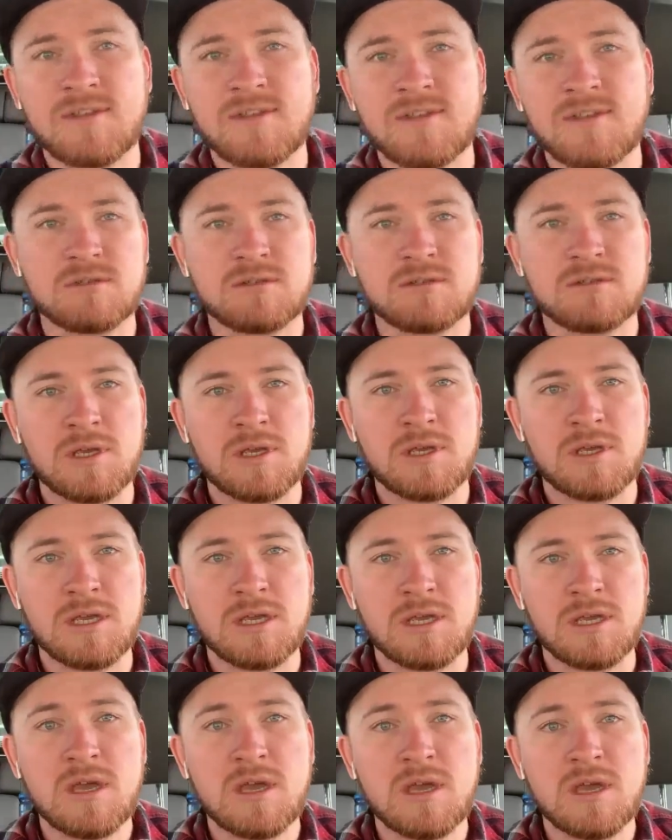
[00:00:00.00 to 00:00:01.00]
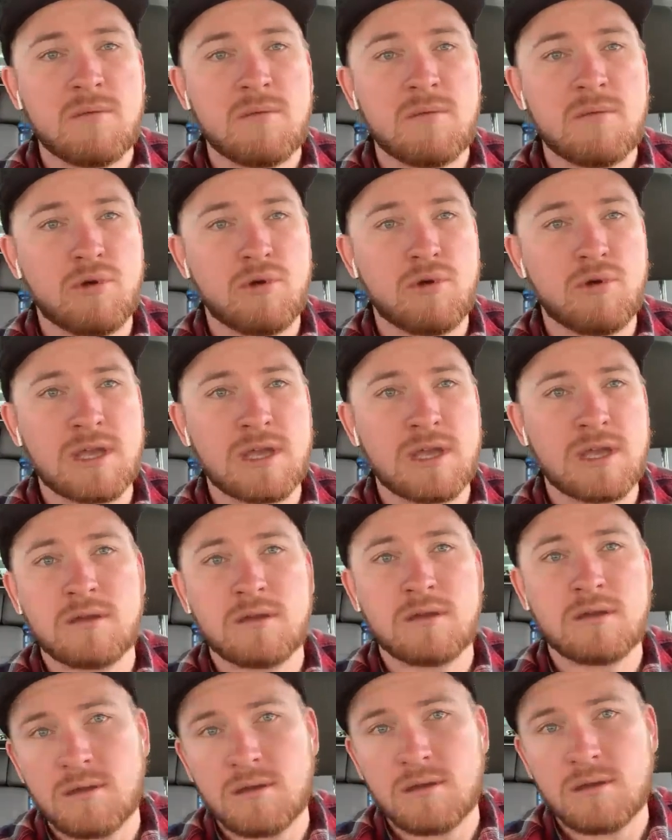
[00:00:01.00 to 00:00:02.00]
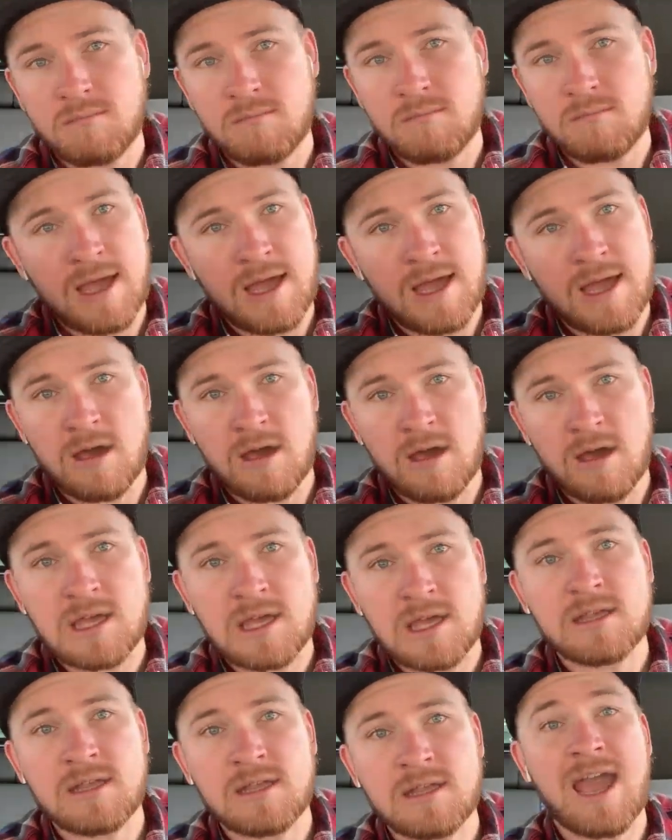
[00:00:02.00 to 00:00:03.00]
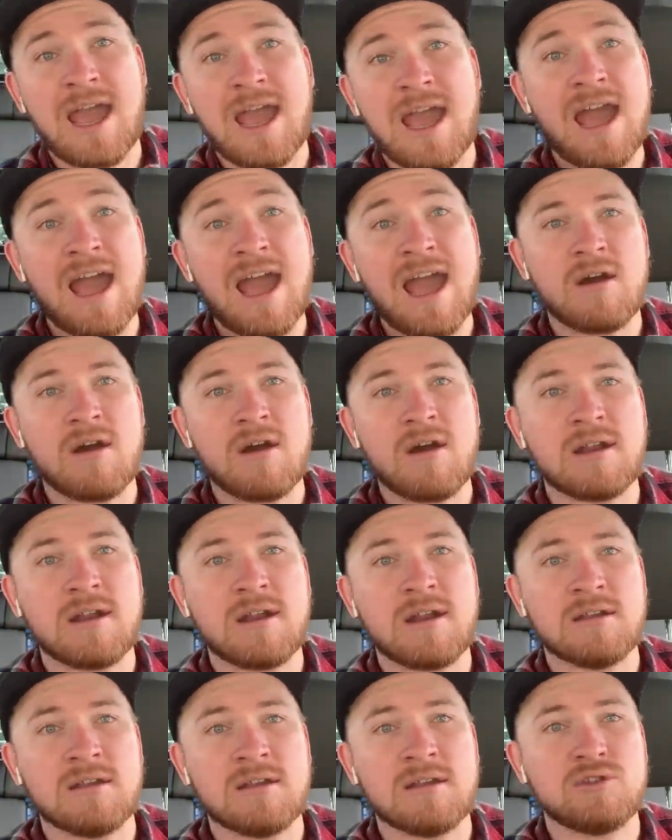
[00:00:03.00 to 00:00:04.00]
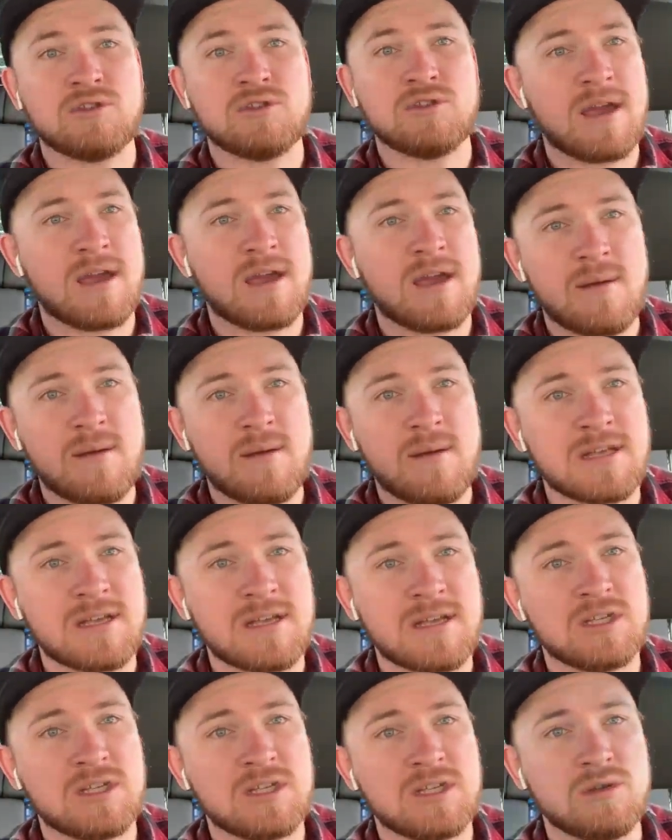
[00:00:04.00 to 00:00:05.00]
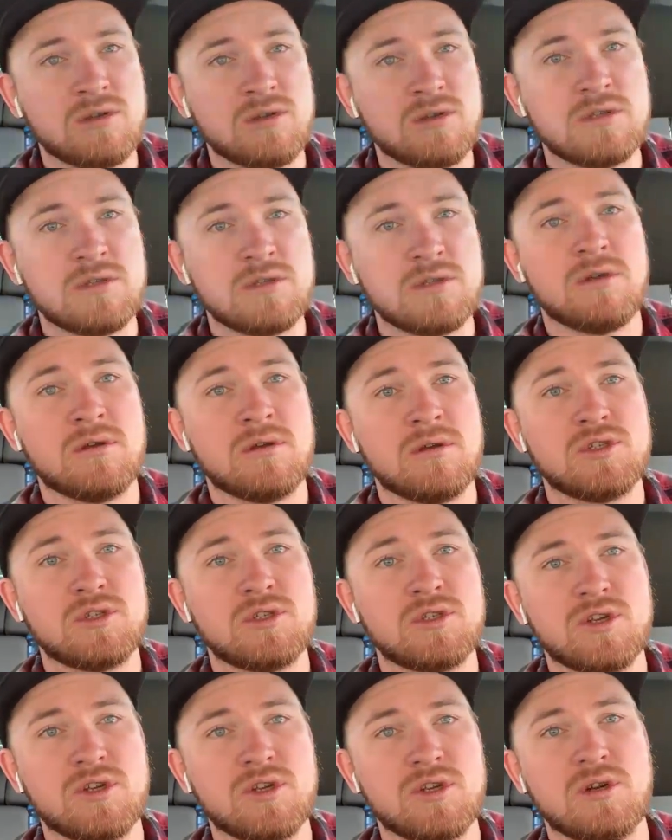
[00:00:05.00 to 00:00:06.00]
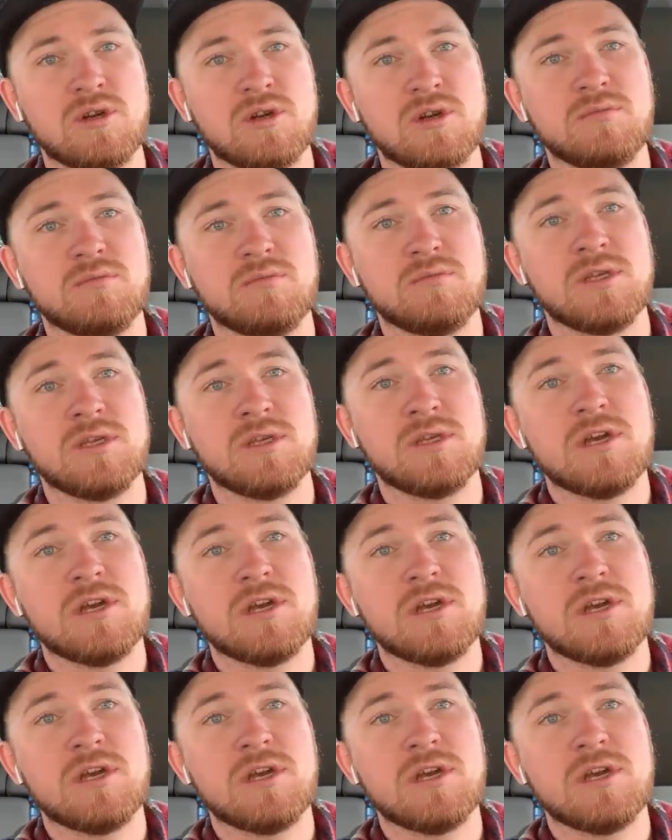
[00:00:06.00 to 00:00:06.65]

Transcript: That's me putting my Jungian hat on and trying my best to use those terms